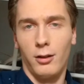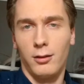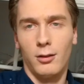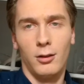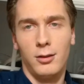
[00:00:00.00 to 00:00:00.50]

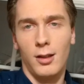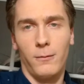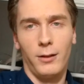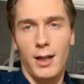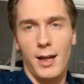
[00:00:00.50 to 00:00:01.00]
good stuff we
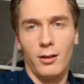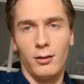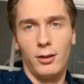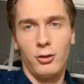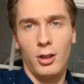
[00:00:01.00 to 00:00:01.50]
had on
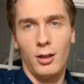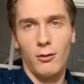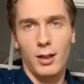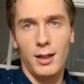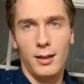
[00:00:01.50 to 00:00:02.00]
this channel,
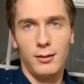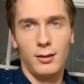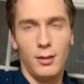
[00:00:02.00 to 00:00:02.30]
guys.